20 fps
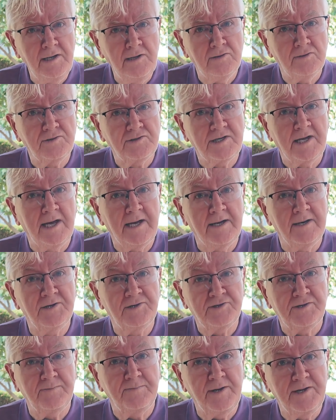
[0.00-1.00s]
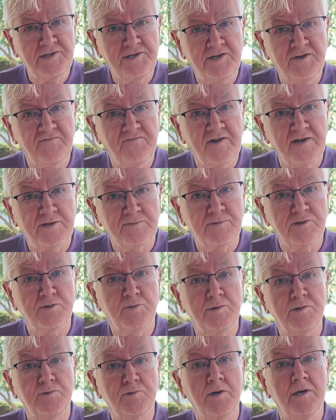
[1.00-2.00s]
looked at as the best investments,
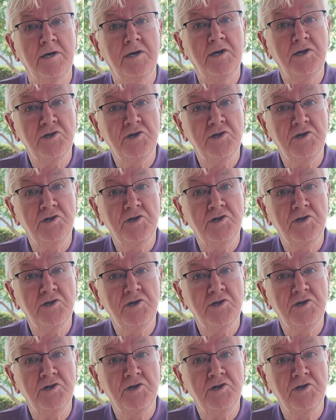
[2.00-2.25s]
which were